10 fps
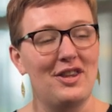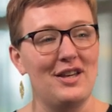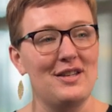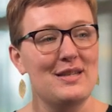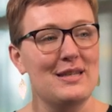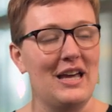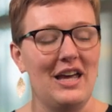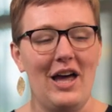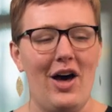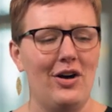These
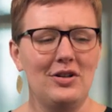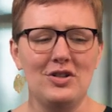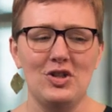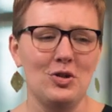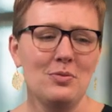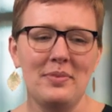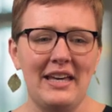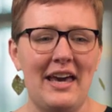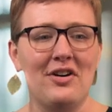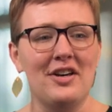are two
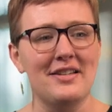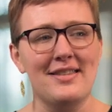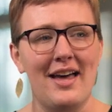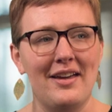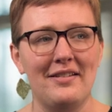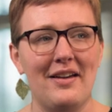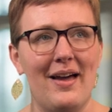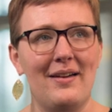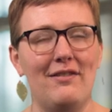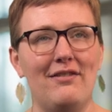big areas that
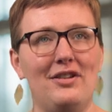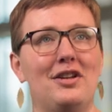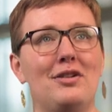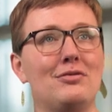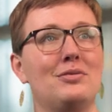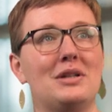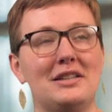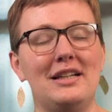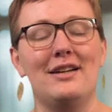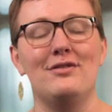I feel like
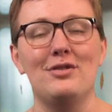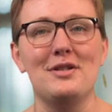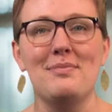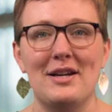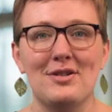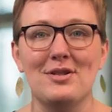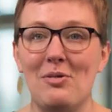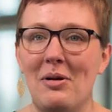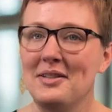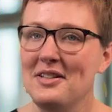really influence patients'
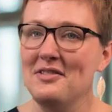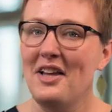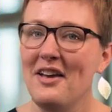quality of